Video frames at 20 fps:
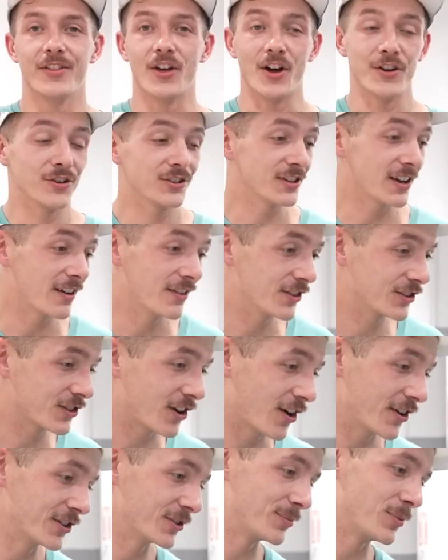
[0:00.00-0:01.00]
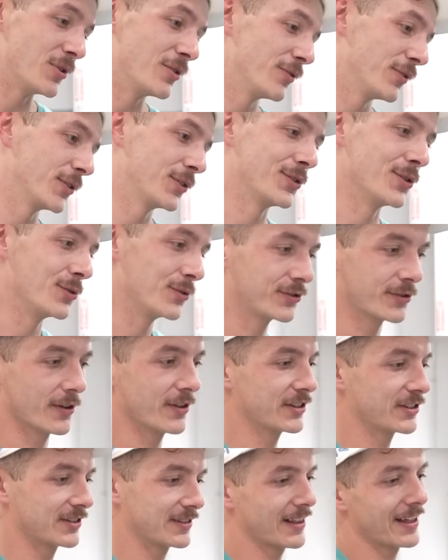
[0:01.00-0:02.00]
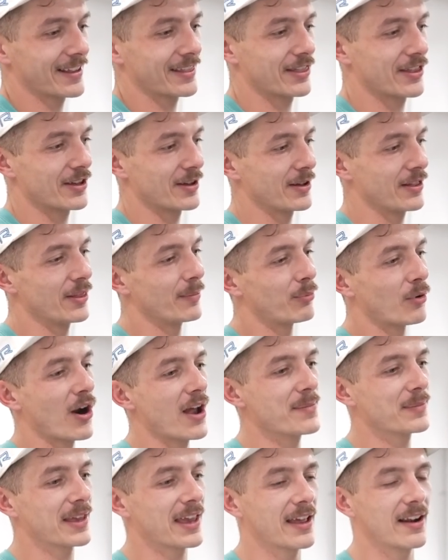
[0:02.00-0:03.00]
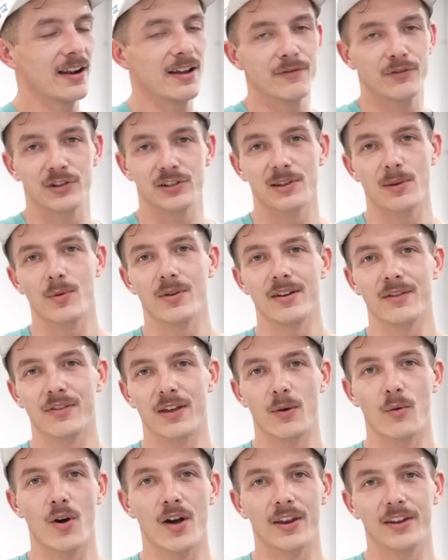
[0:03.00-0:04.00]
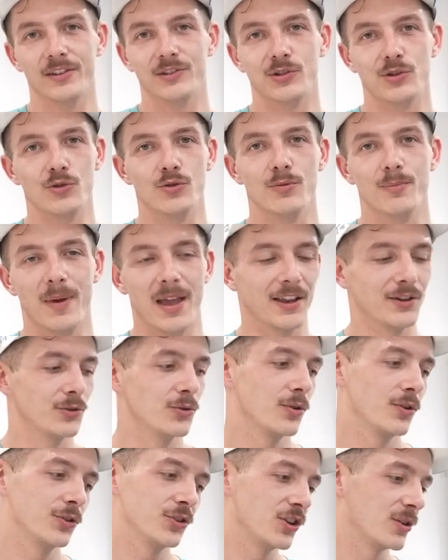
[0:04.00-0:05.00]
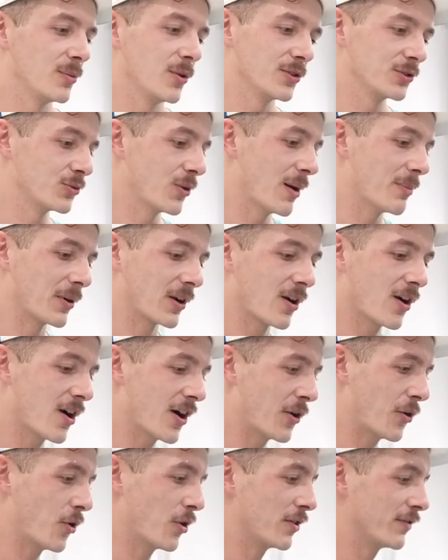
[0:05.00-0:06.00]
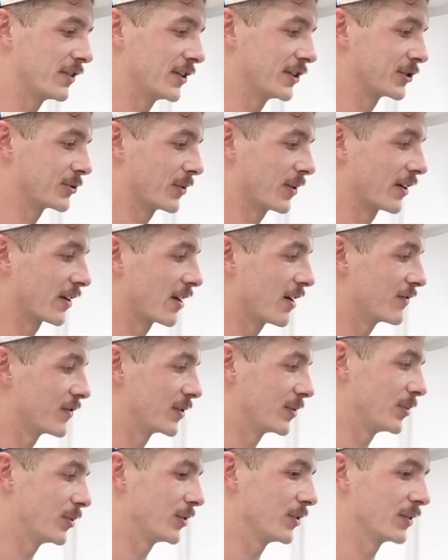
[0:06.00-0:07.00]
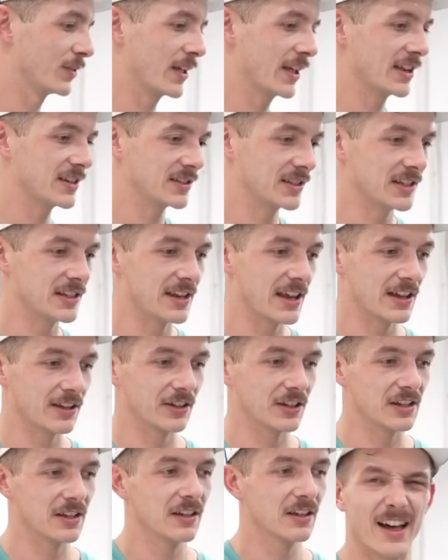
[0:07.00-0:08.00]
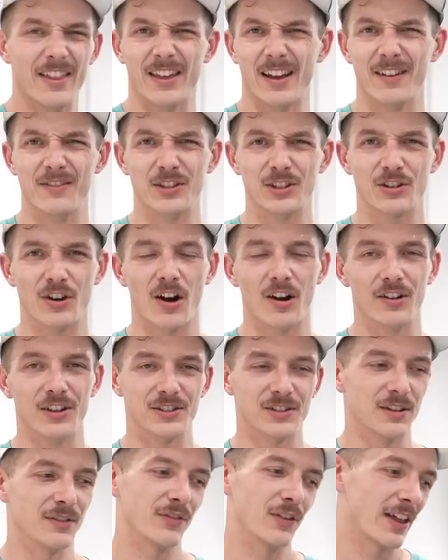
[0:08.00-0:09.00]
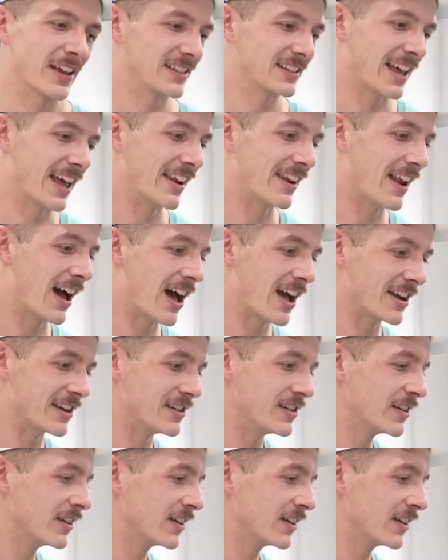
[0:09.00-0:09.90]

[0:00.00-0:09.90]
The underside of this car is beautiful too. So this is like the, the prime candidate for someone if they wanted to manual turbo swap a car or if they just wanted a comfortable AC daily. I think I have this car listed for like 10.9.